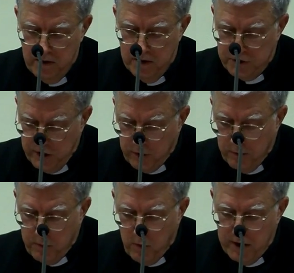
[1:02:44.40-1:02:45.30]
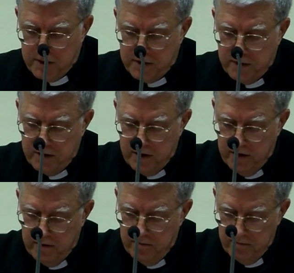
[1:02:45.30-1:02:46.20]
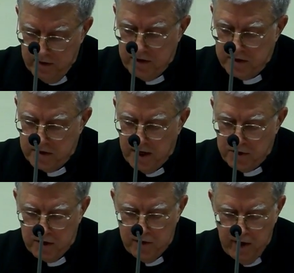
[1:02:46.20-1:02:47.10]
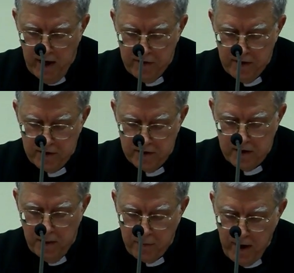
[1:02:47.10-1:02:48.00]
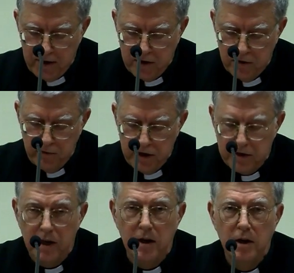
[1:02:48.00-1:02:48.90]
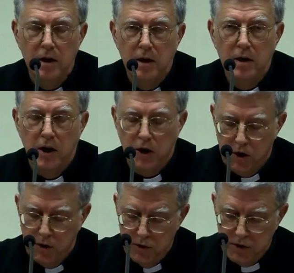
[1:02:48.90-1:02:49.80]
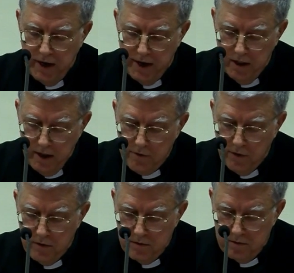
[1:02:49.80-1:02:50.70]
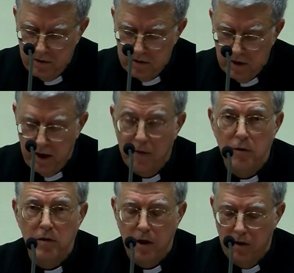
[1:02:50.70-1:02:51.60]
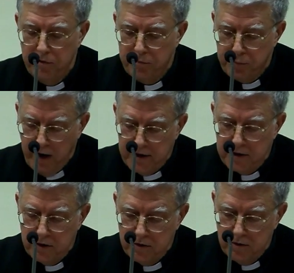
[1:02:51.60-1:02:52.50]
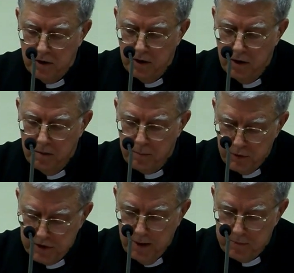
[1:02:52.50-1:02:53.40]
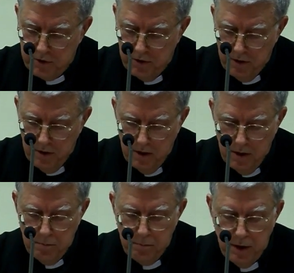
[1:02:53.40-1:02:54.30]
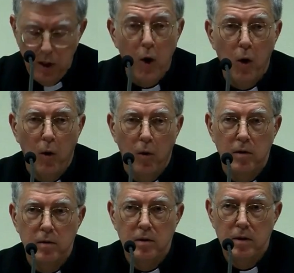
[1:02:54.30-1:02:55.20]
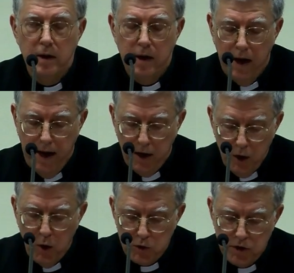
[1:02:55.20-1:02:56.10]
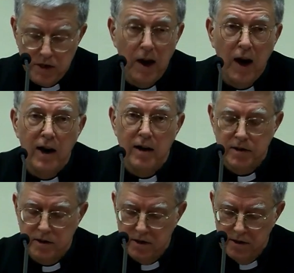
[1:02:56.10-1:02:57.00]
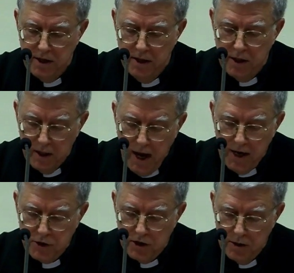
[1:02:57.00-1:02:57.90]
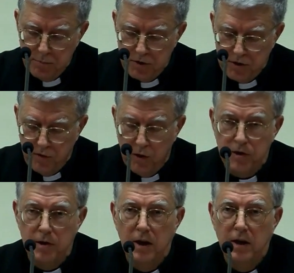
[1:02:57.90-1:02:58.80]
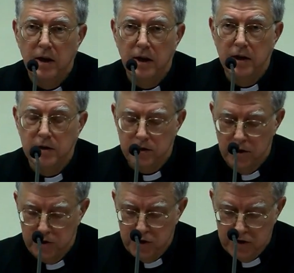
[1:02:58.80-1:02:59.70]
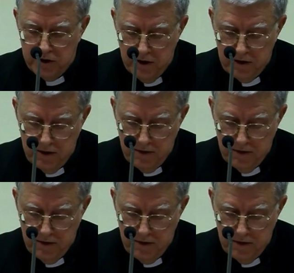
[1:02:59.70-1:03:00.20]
His general point in this section of the ethics is that practical reasoning occurs at a level, the level of practical perception, below and closer to us than the logic he puts forth in his syllogistic.